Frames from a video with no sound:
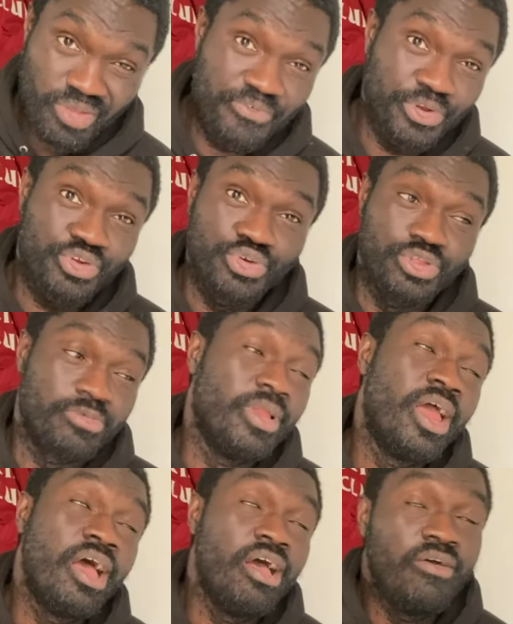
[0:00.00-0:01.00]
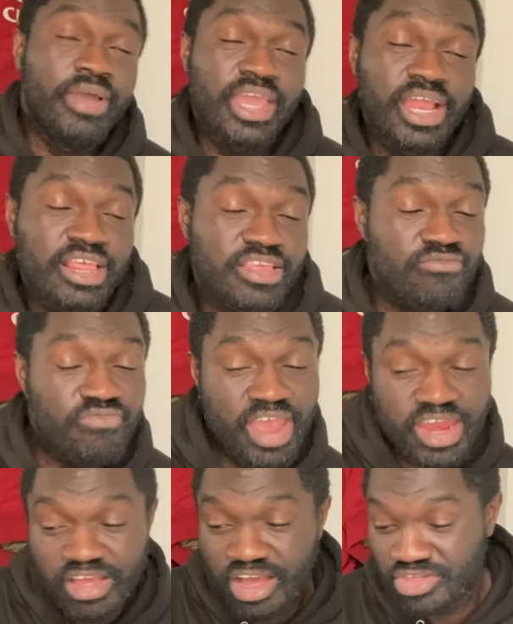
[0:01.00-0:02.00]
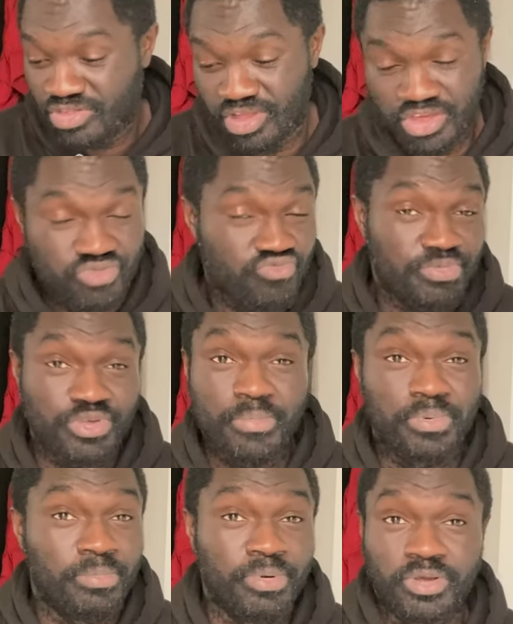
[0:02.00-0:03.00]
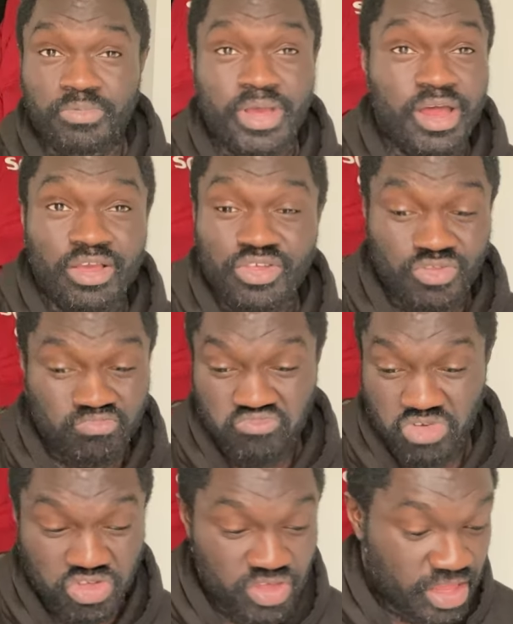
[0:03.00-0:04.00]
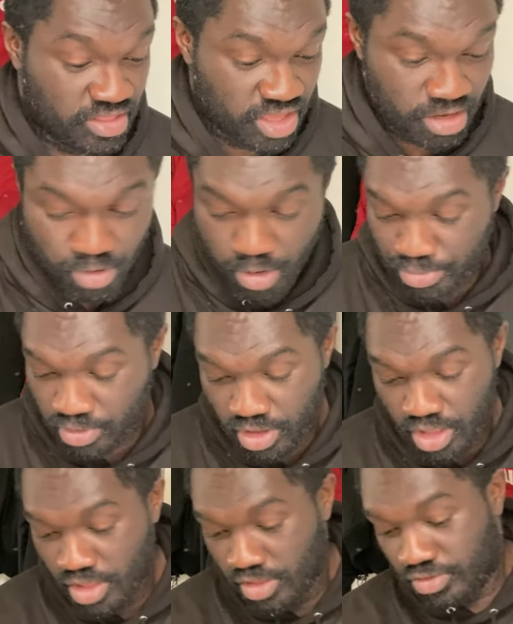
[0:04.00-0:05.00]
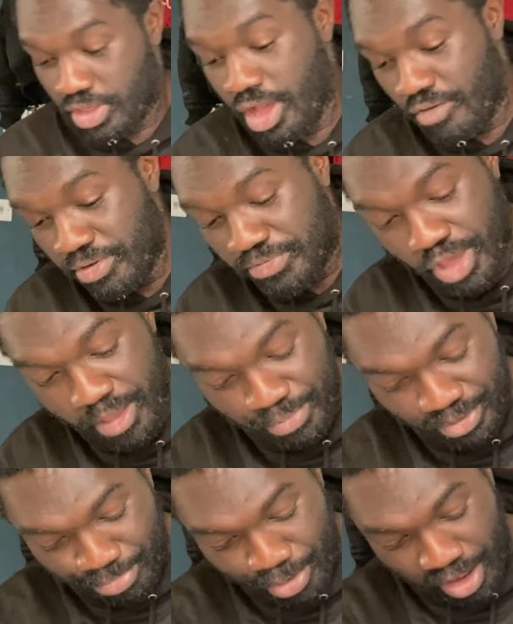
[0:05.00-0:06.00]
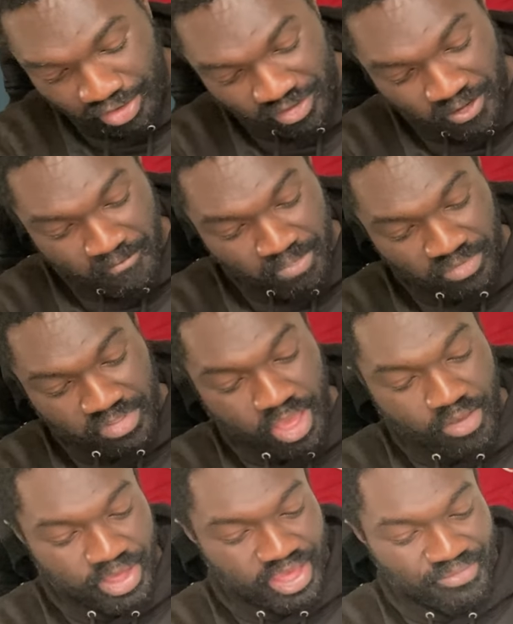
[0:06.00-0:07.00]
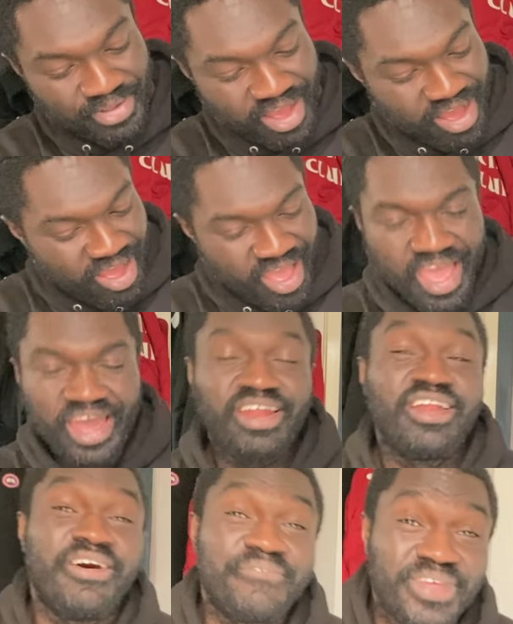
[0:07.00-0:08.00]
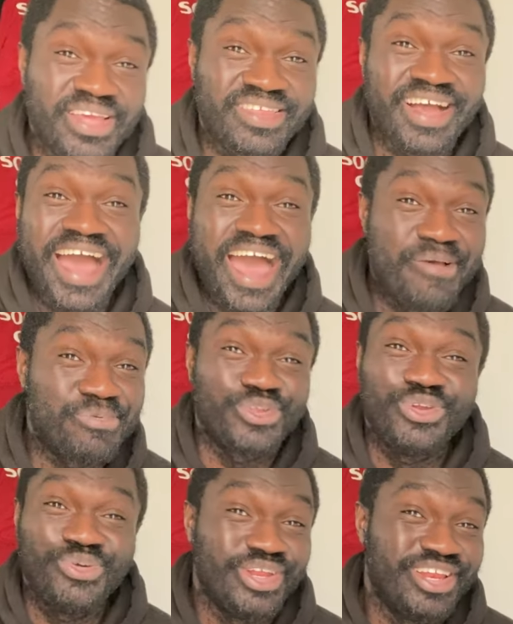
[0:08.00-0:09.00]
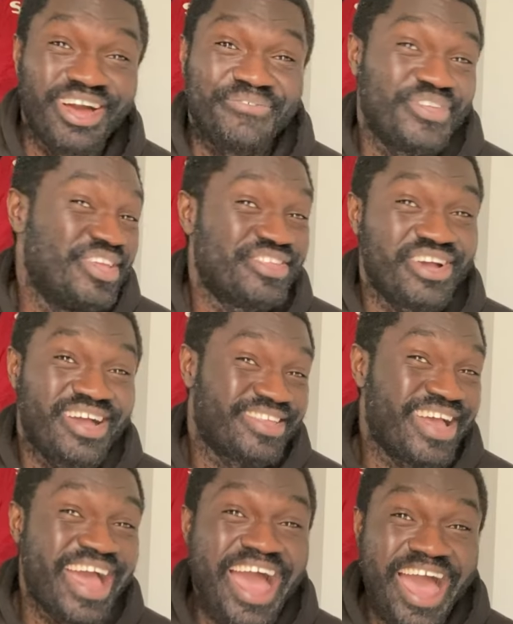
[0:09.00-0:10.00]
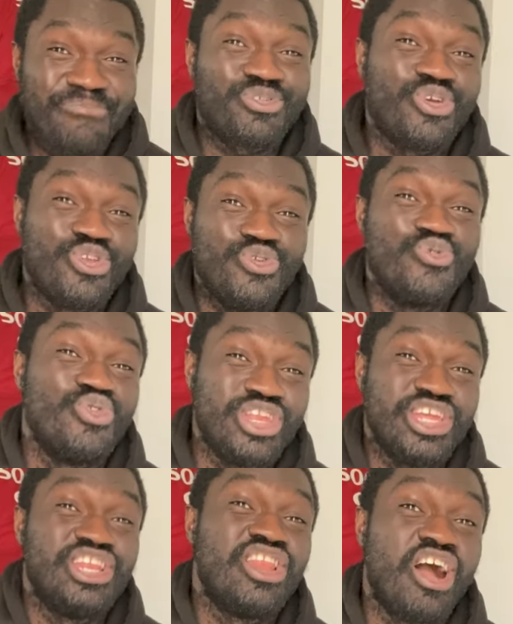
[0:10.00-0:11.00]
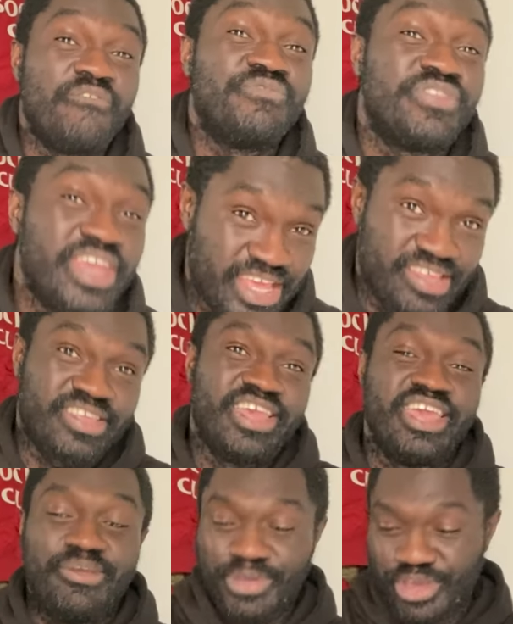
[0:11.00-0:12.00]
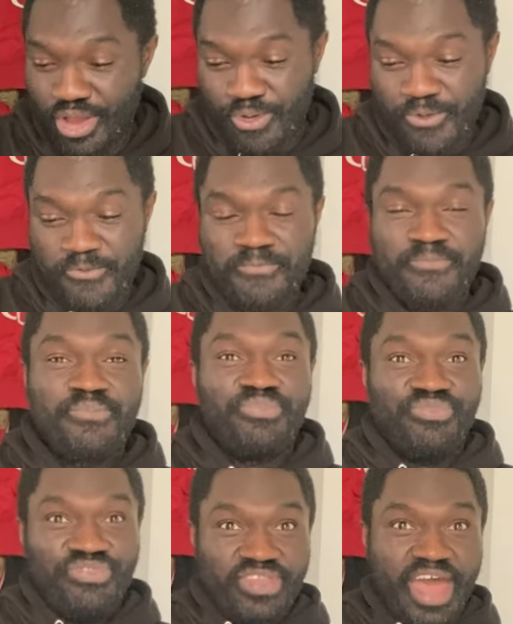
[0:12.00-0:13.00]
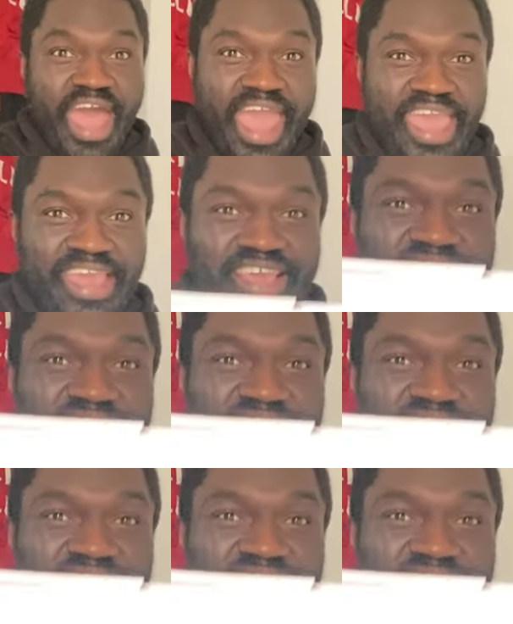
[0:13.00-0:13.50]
for the crew to be like, oh, okay, let's get ready. I just ripped open the box, man. I just had to get them open. So I ripped open the box. So here we are. And I love these. I absolutely love these, guys. I absolutely love these. Here we go. Nike.